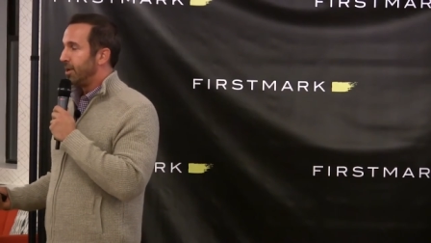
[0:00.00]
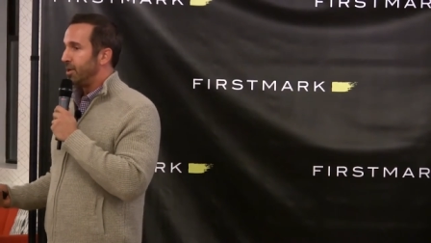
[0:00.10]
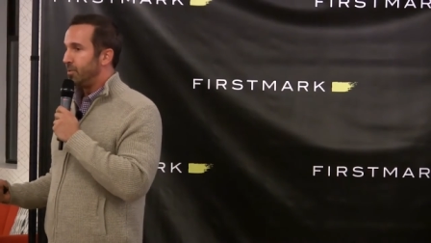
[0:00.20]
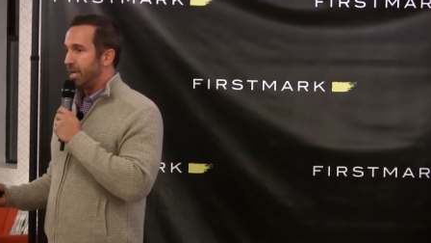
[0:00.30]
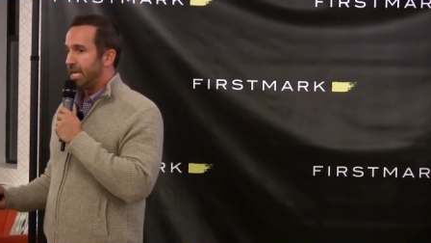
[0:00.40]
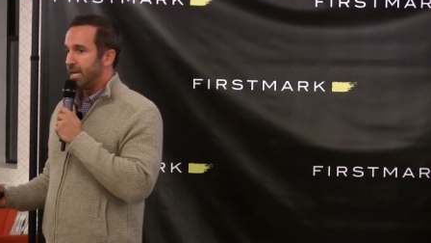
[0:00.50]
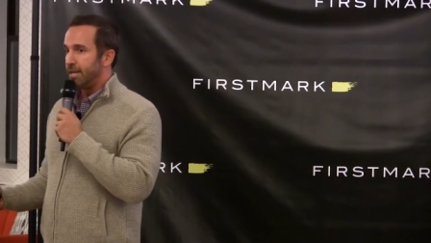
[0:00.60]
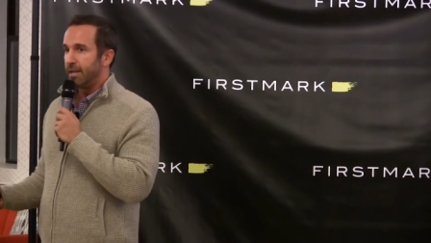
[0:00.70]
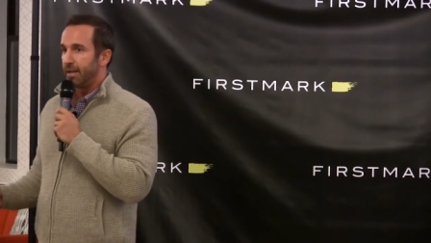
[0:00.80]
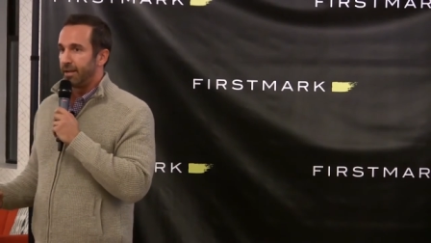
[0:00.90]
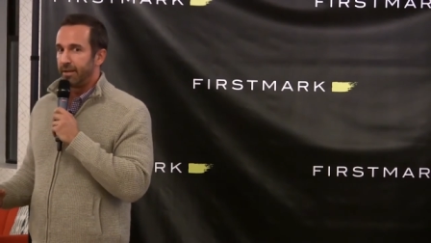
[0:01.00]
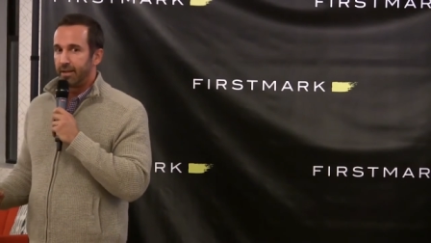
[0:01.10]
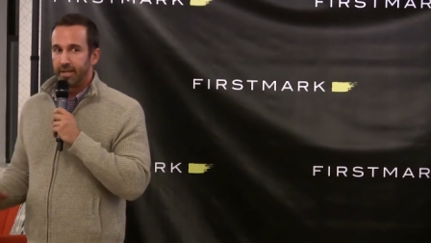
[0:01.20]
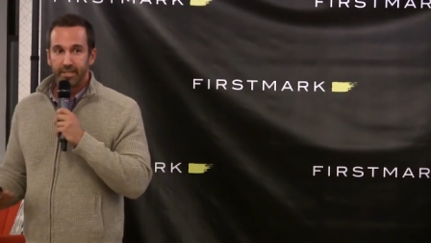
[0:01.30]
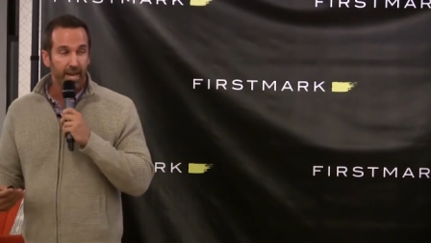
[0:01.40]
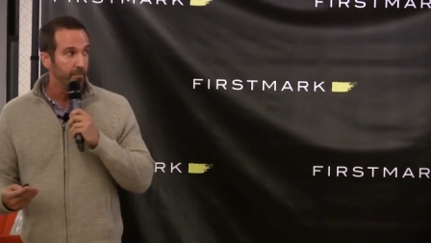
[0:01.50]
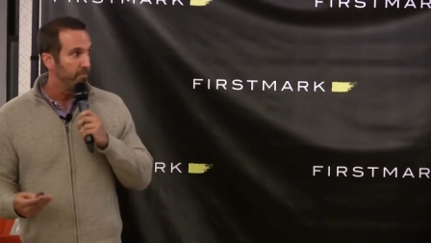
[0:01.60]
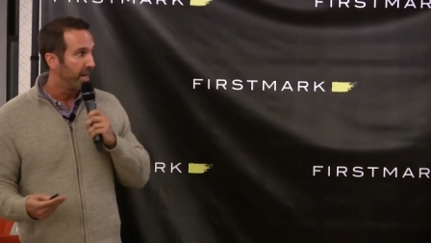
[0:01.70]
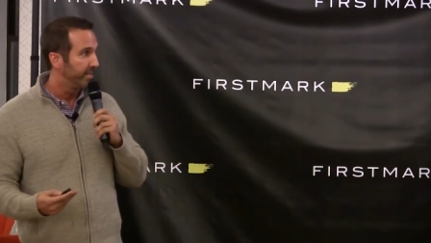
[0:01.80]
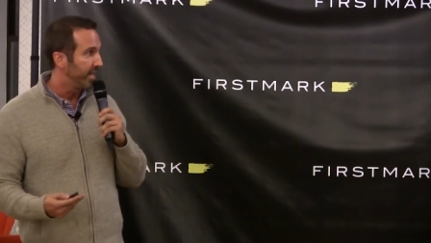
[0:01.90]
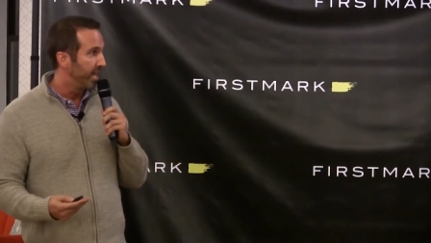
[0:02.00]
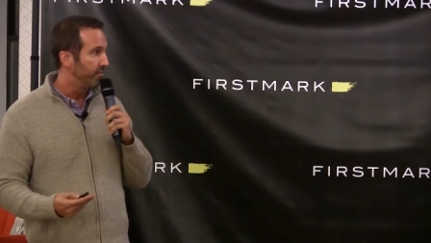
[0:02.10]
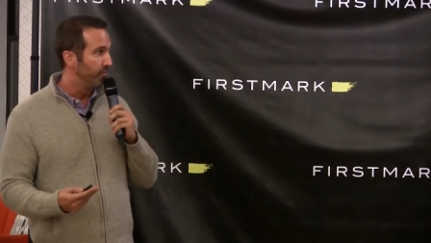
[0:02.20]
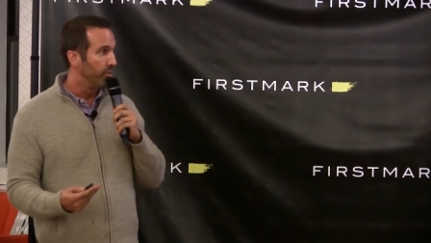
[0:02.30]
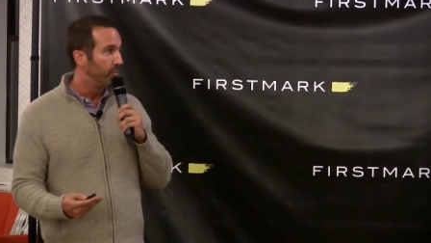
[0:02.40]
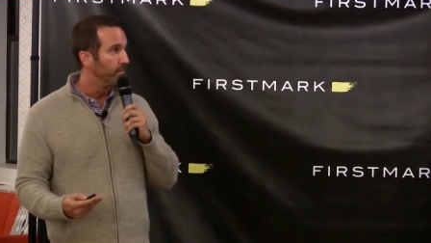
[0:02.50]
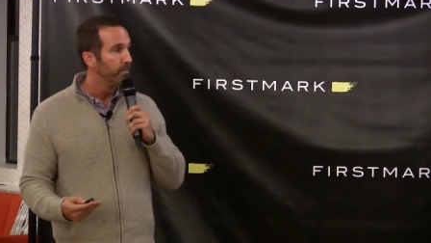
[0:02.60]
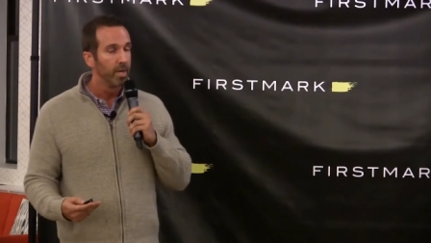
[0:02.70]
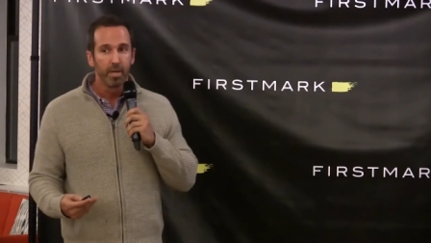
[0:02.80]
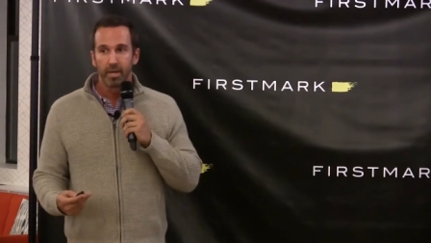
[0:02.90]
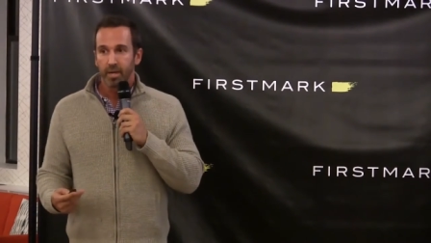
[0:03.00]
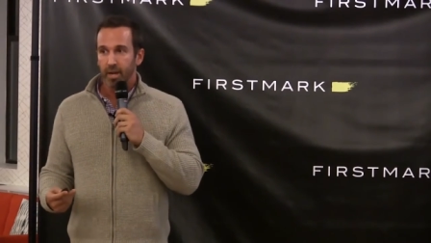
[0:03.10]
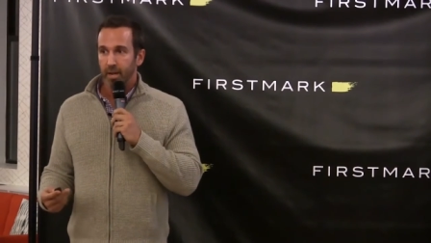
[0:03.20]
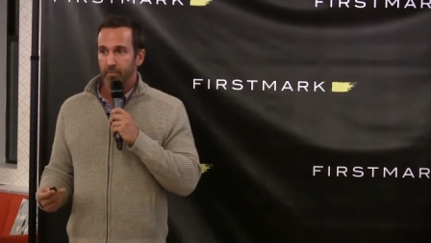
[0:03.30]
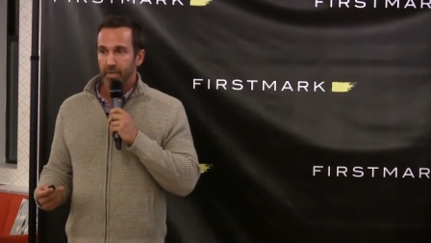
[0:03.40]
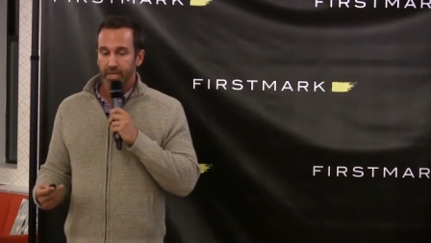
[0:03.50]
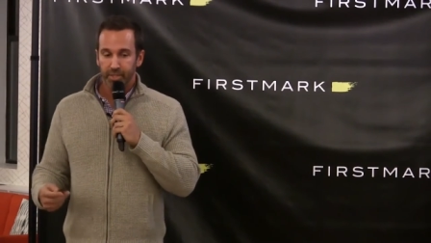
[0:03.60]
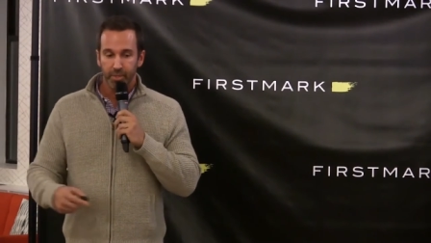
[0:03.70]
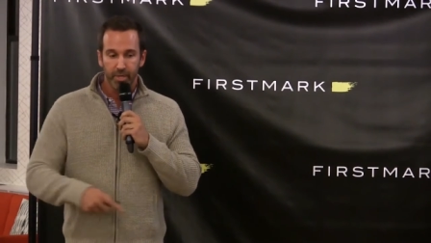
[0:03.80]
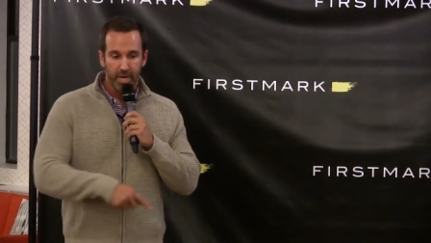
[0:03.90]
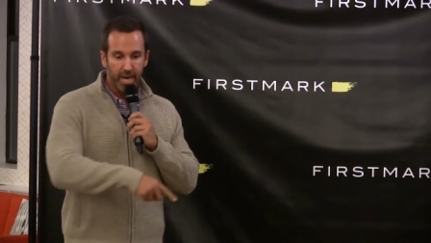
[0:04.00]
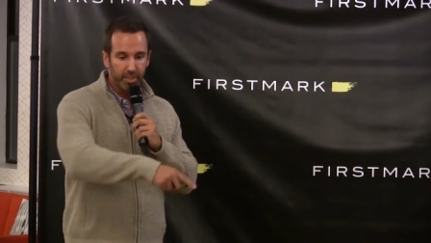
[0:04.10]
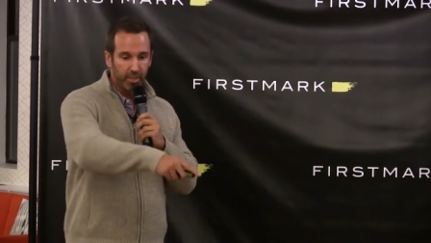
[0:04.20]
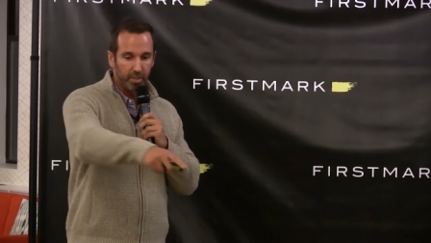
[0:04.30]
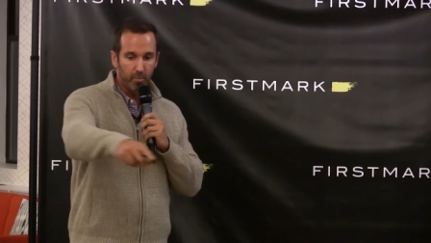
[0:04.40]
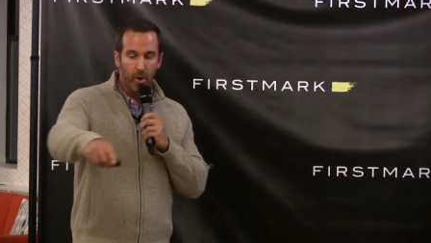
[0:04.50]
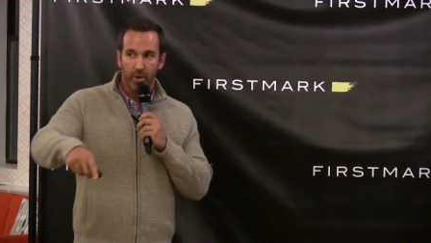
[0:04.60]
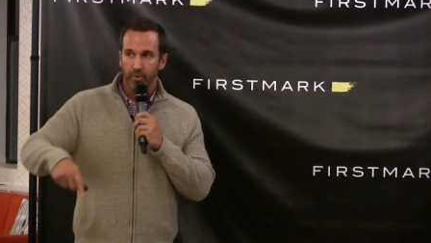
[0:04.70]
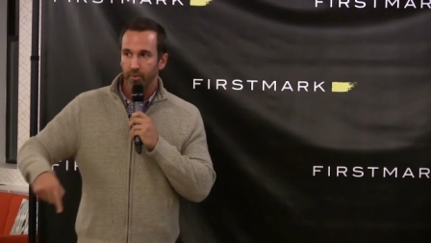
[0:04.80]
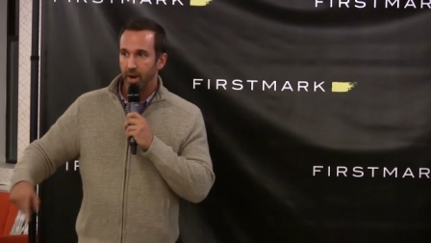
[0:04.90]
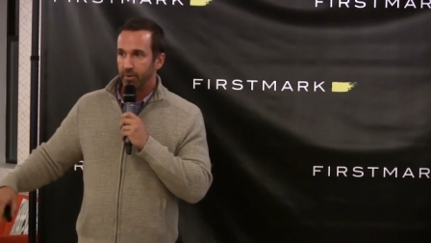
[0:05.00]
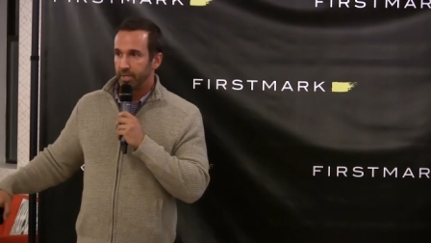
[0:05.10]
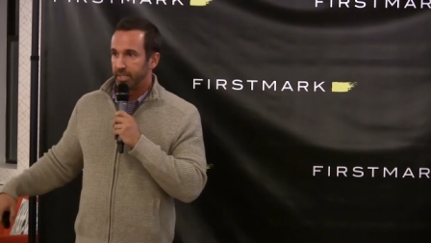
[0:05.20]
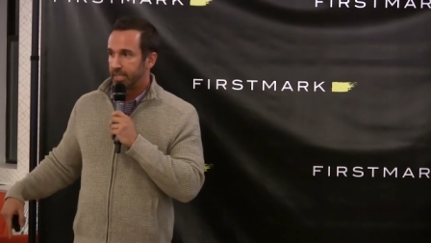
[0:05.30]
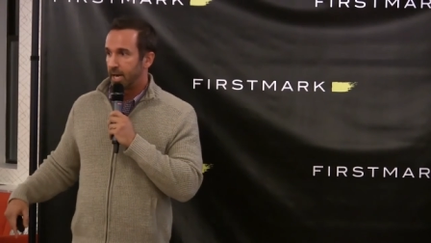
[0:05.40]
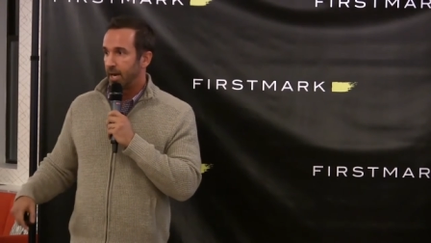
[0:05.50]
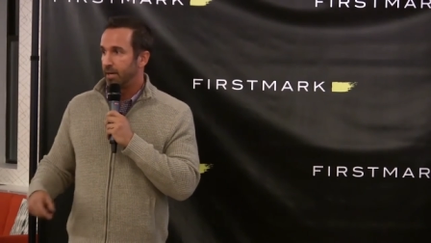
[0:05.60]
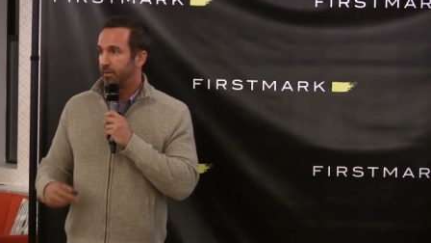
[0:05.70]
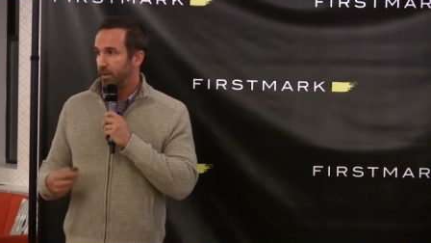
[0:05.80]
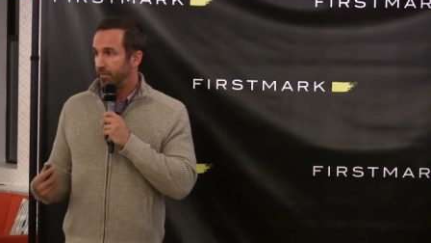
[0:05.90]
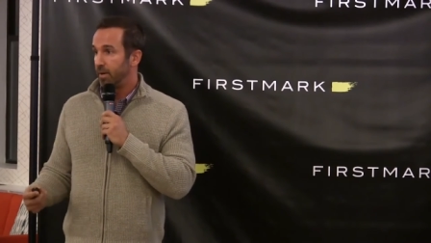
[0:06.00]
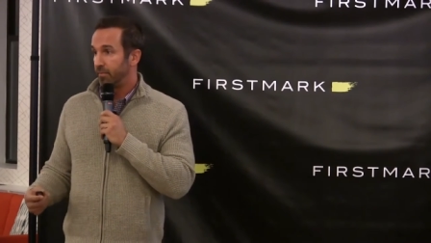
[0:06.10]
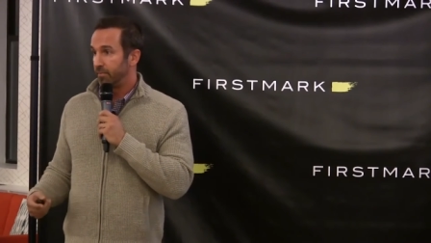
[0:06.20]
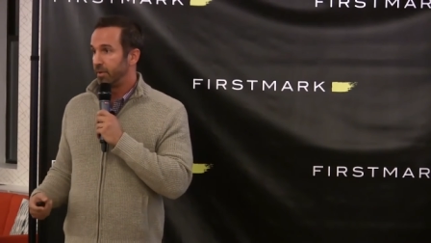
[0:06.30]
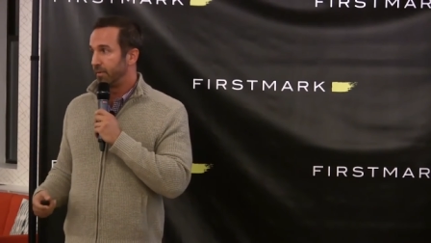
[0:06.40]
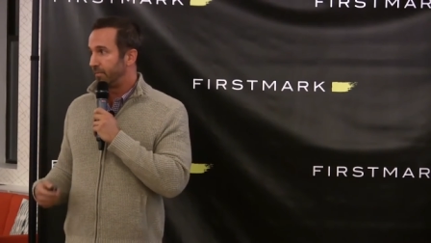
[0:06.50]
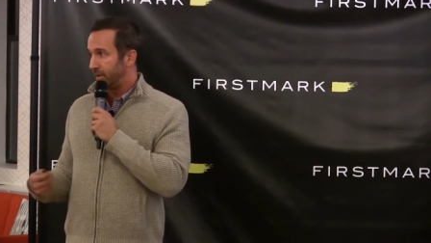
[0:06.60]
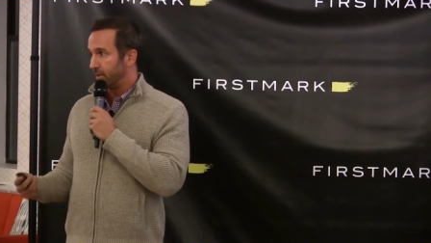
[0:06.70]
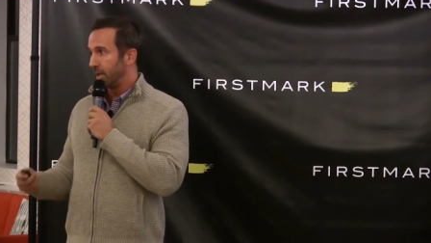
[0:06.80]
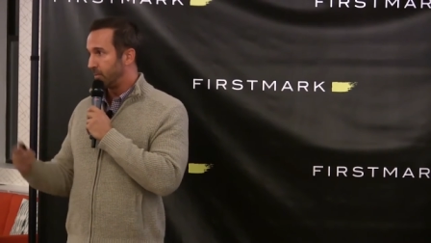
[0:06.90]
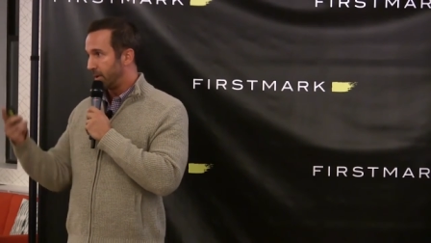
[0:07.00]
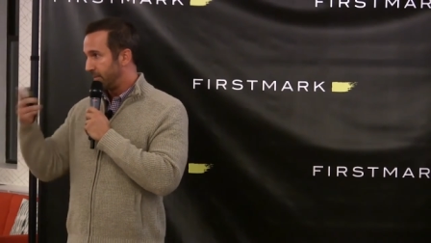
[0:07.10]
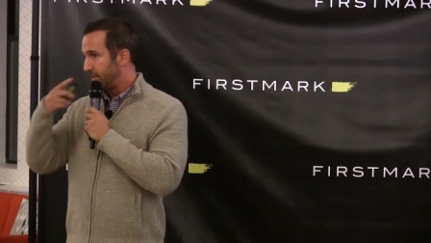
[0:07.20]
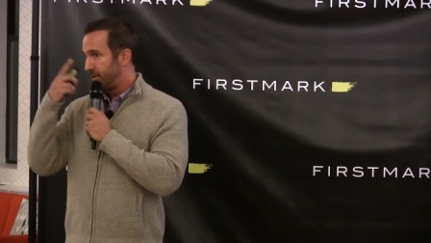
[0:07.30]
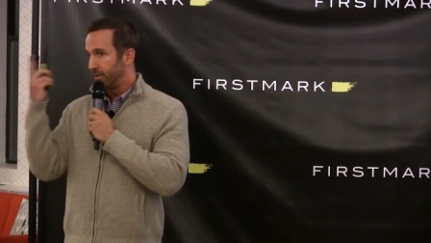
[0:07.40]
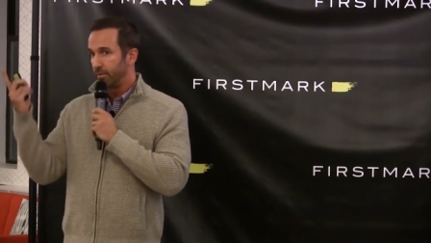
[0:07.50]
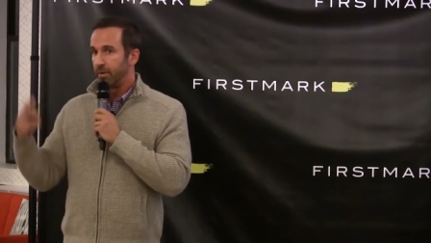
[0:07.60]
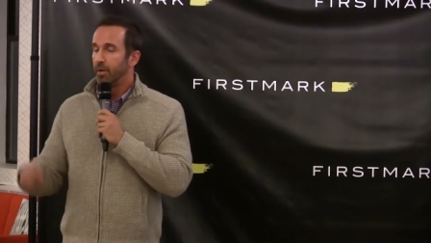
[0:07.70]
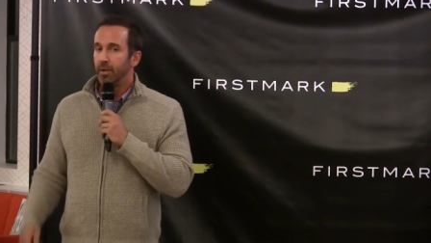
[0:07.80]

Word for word: You need a, a 10 by 10 room uh, because you can actually walk around inside and, and, and you know, feel like whatever you're